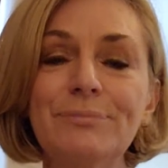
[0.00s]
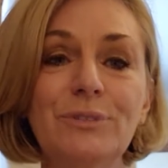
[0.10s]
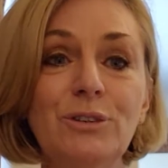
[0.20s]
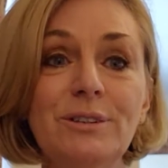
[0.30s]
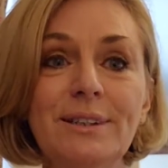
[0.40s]

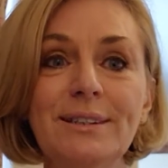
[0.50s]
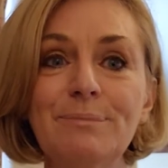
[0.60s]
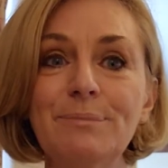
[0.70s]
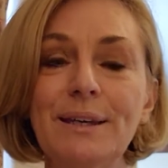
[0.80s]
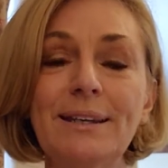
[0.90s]
You just end up
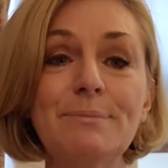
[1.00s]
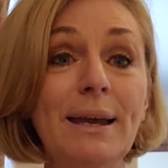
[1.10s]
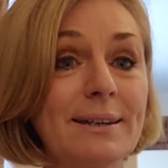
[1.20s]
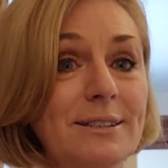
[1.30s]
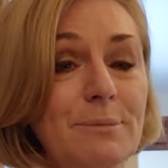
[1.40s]
getting them
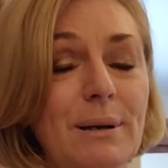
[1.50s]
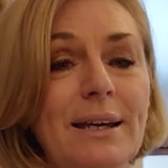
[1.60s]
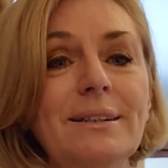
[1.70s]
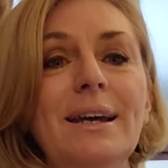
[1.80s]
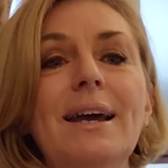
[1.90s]
back into your
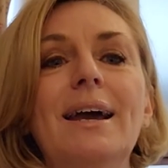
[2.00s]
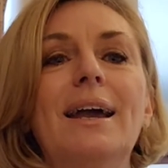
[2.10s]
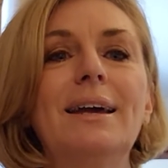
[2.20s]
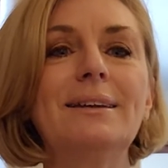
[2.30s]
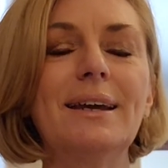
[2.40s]
blood,
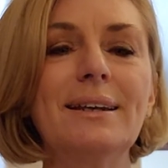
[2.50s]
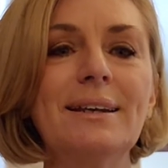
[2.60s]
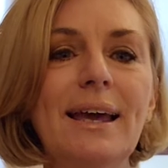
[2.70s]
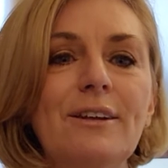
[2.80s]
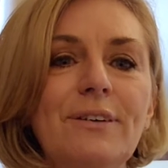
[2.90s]
and it
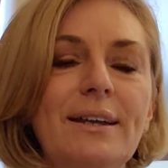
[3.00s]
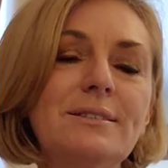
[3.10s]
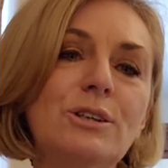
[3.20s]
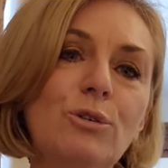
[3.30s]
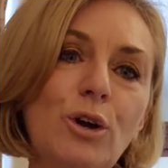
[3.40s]

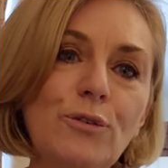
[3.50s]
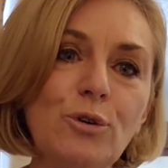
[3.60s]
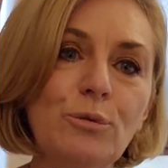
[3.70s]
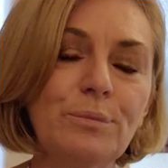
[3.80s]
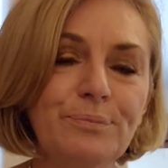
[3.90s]
elevates your
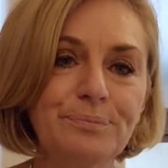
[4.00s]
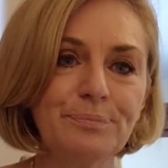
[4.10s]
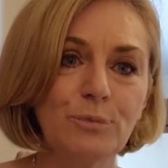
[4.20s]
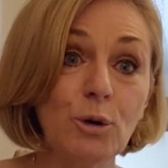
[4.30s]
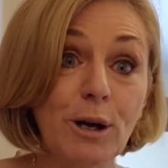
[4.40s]
overall
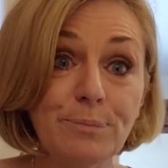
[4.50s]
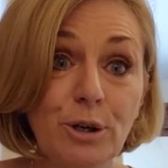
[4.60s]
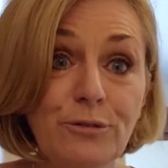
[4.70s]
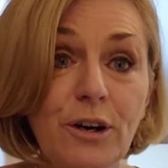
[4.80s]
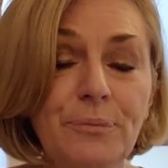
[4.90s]
hormone
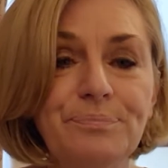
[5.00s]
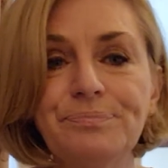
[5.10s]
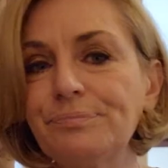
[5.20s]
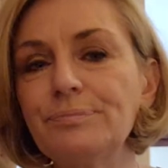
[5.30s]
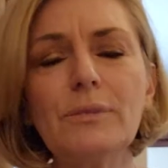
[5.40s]
profile,
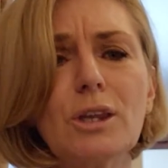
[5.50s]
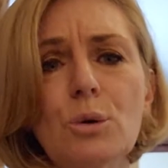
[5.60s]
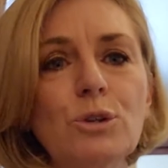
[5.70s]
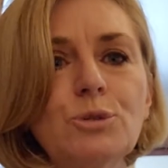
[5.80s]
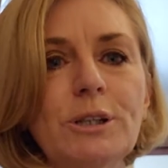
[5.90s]

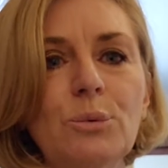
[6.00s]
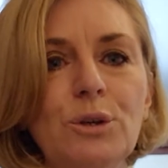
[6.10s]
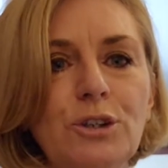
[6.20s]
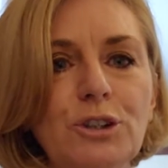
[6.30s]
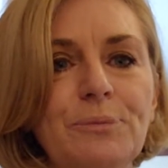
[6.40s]
which we don't
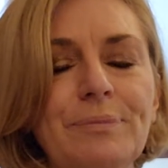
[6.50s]
want to do.